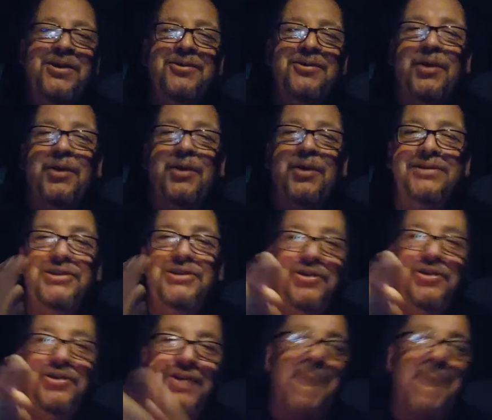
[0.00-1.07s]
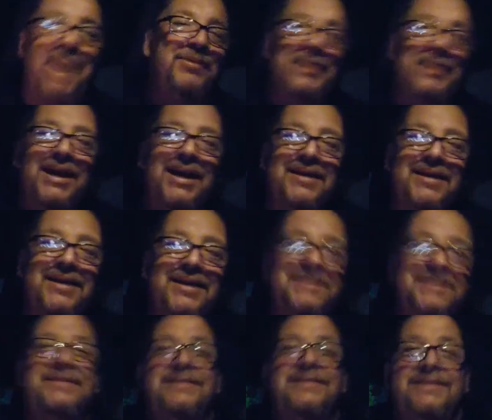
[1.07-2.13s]
or else you can go camping with
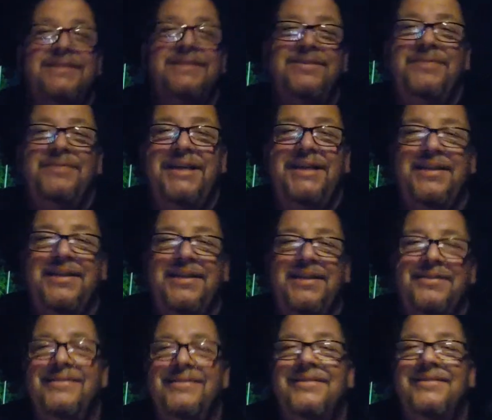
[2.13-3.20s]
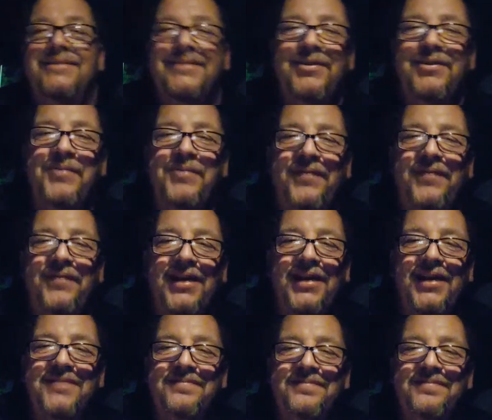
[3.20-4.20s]
us. One or the other. That would be fun.